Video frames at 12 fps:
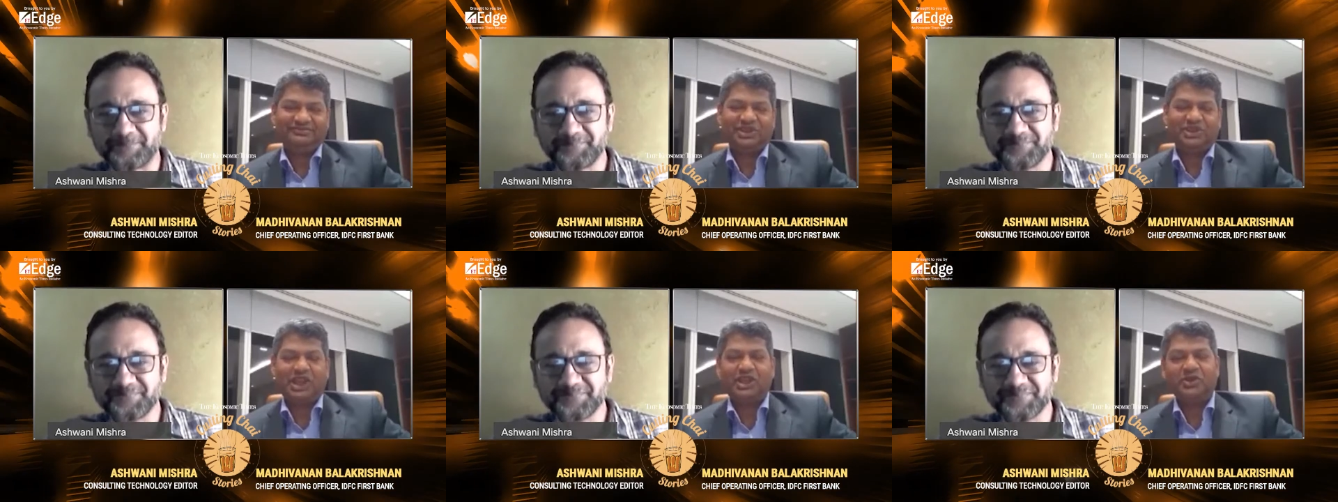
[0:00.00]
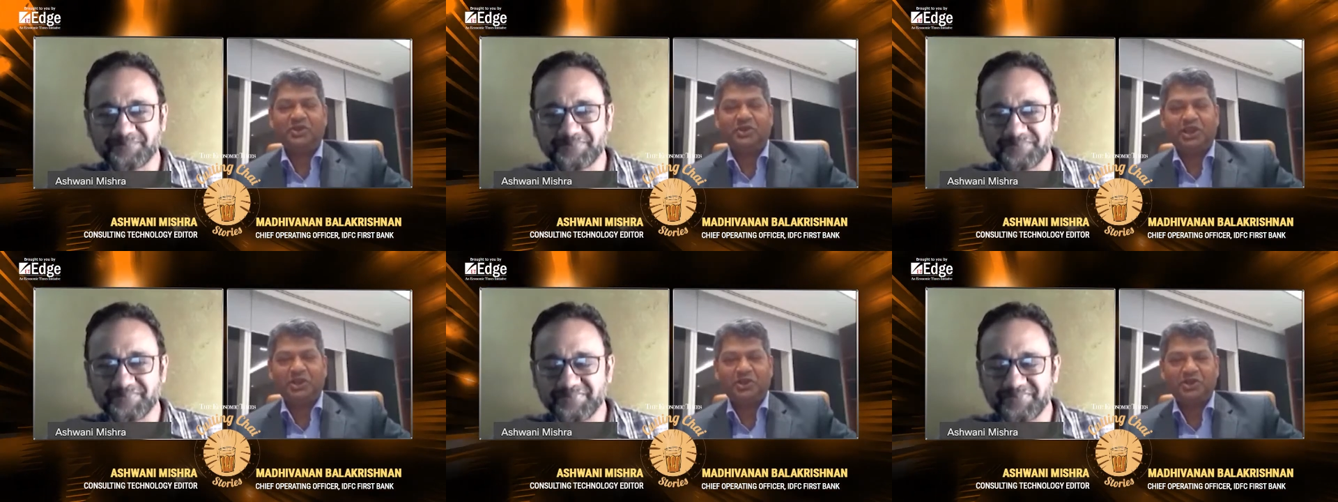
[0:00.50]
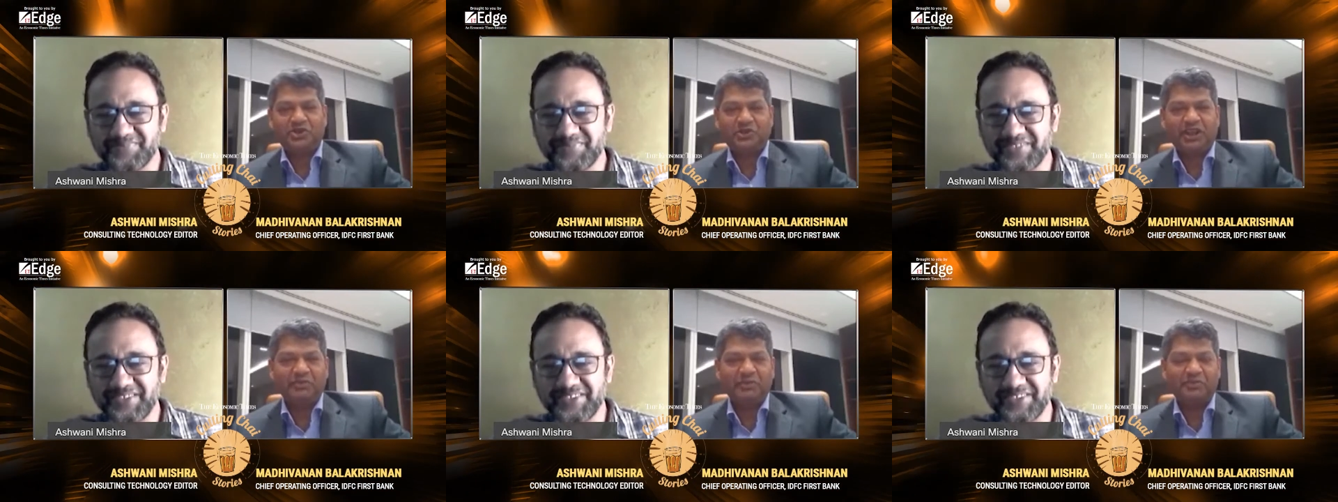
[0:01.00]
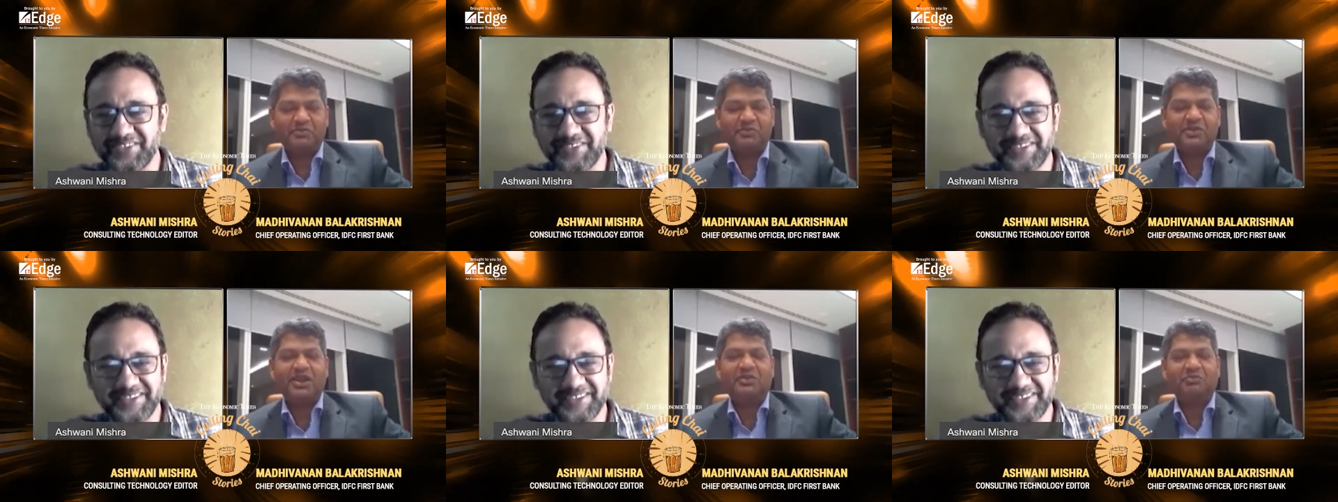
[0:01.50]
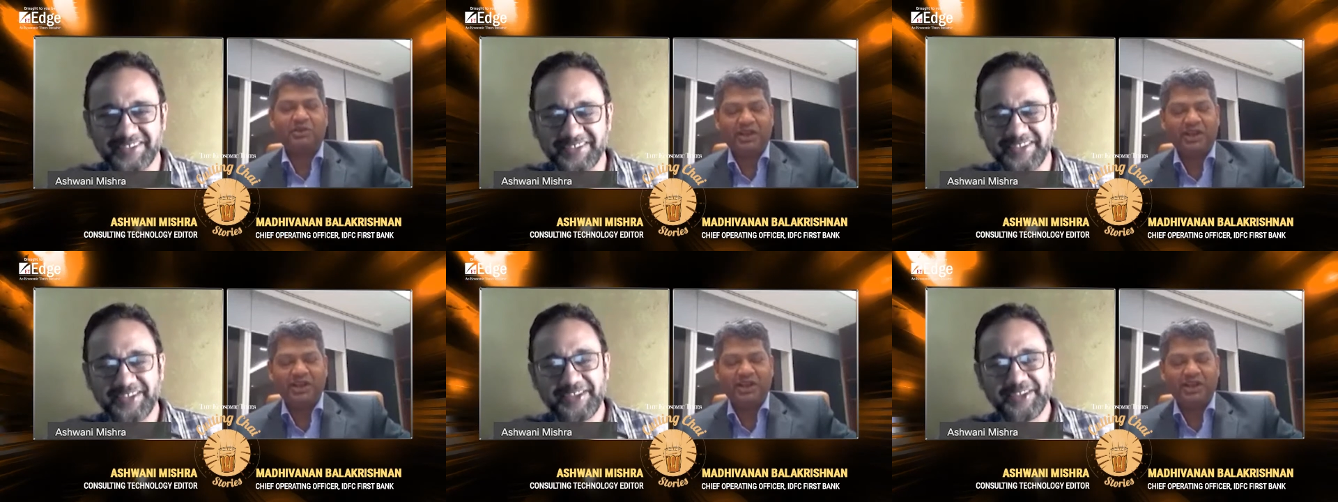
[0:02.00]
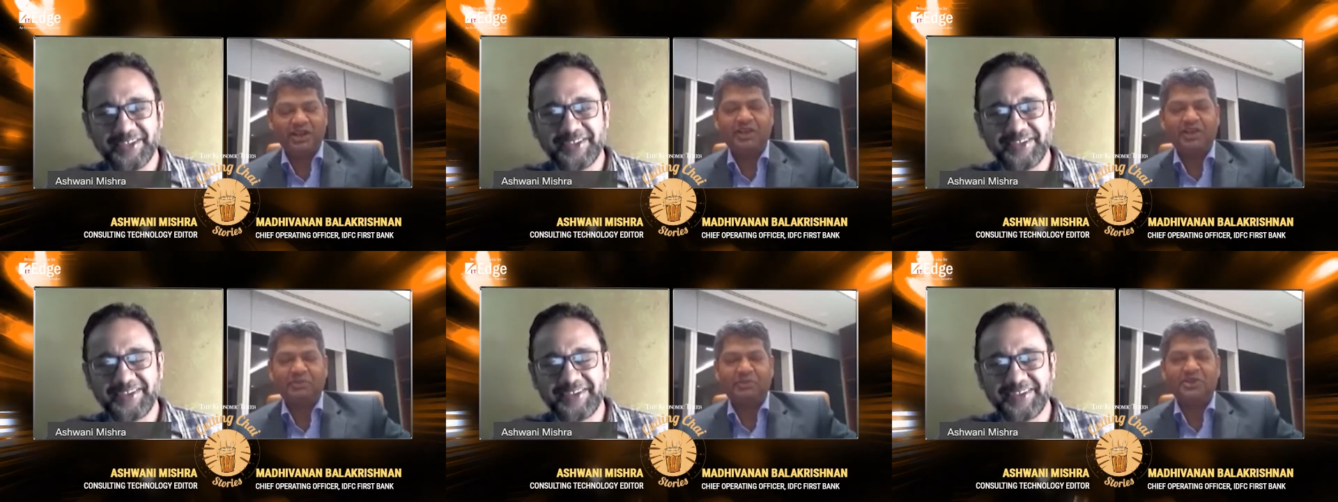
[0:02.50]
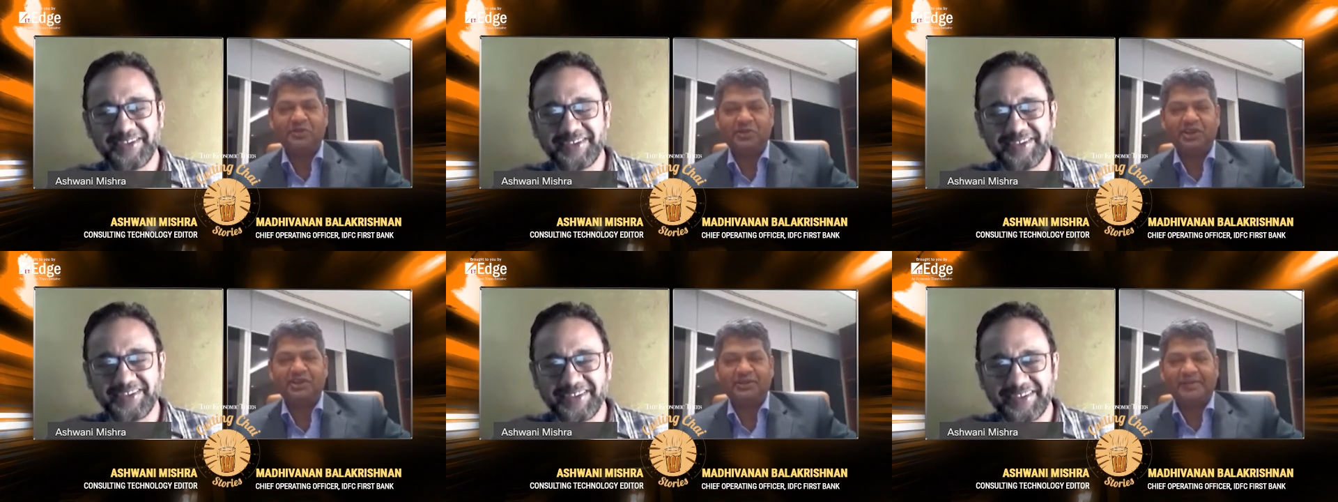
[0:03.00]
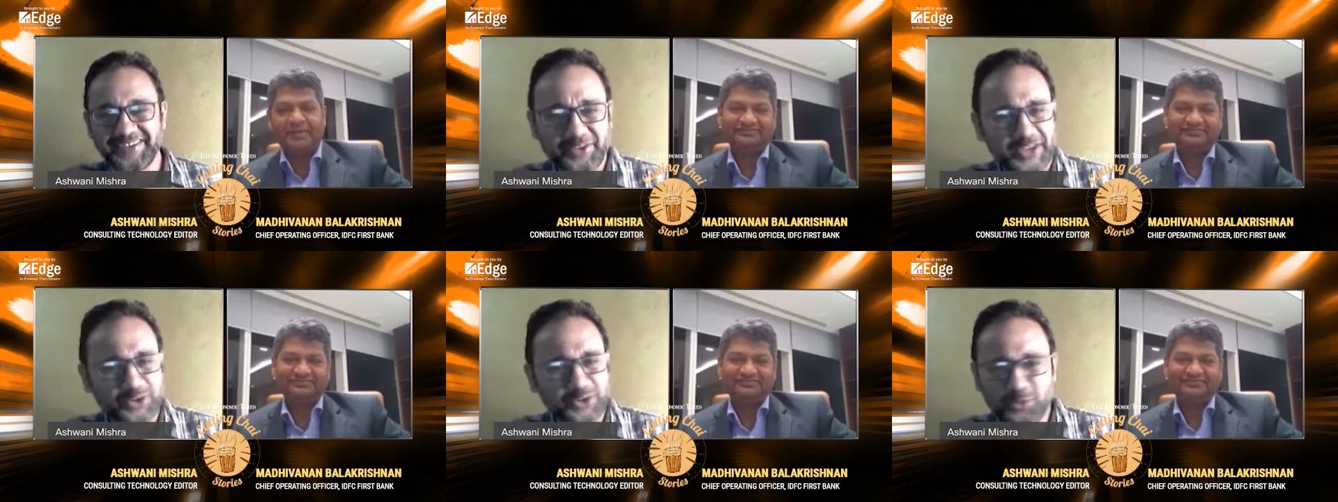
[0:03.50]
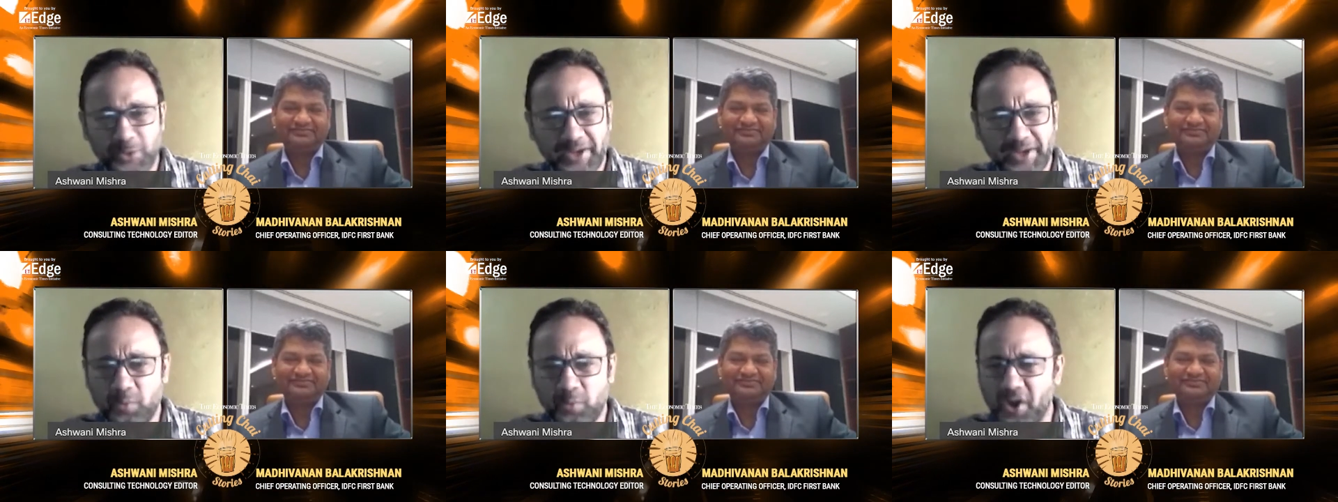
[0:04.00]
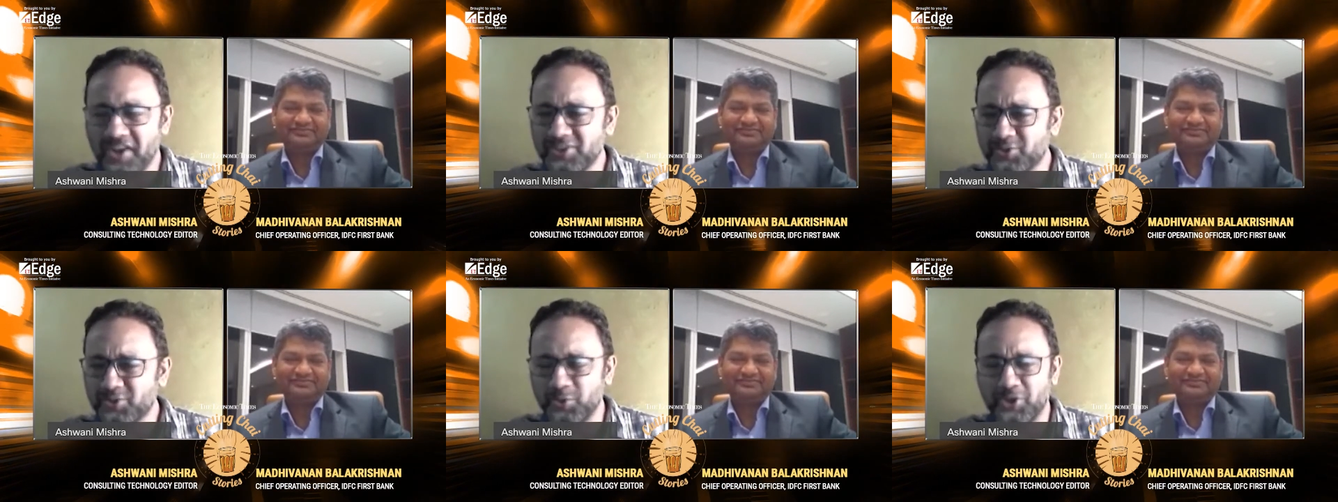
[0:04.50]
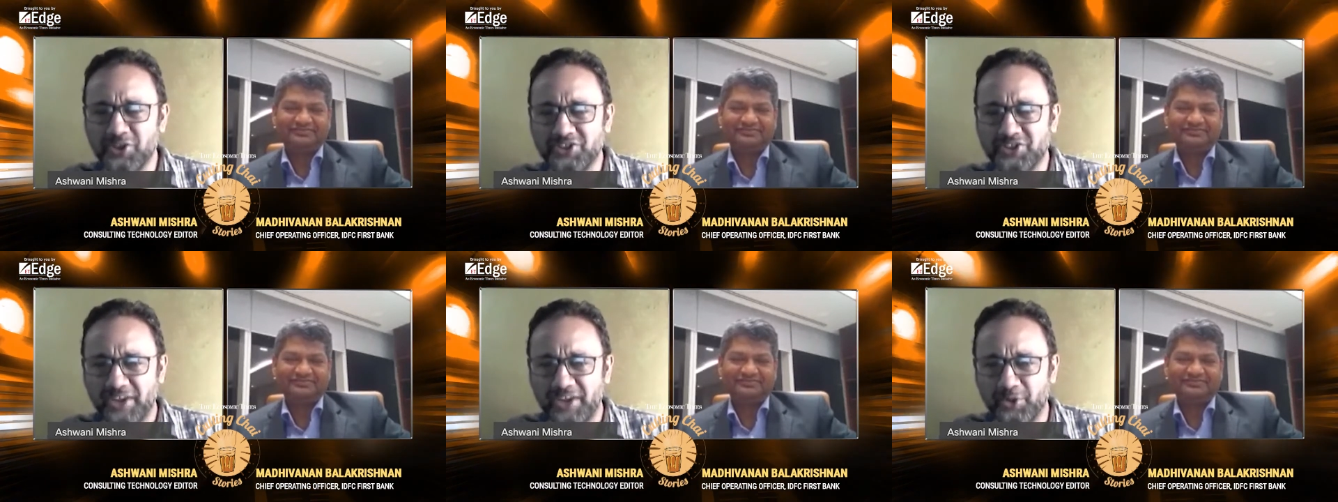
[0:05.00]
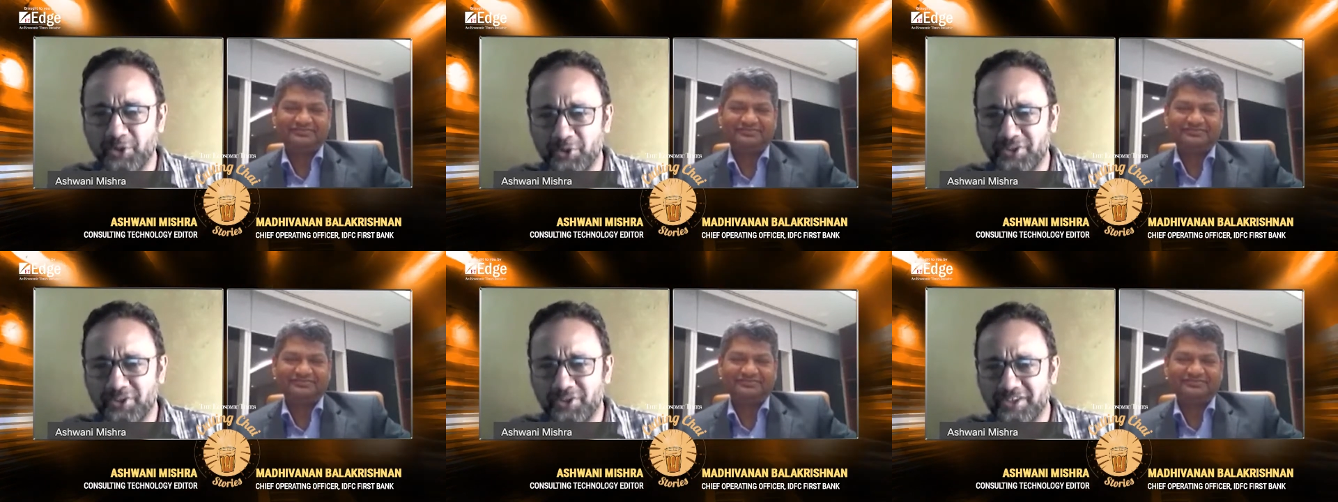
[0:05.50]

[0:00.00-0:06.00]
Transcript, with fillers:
Speaker 1: Uh, thank you, thank you, Ashwini. Really a pleasure to be here.
Speaker 2: Can you quickly walk us through your childhood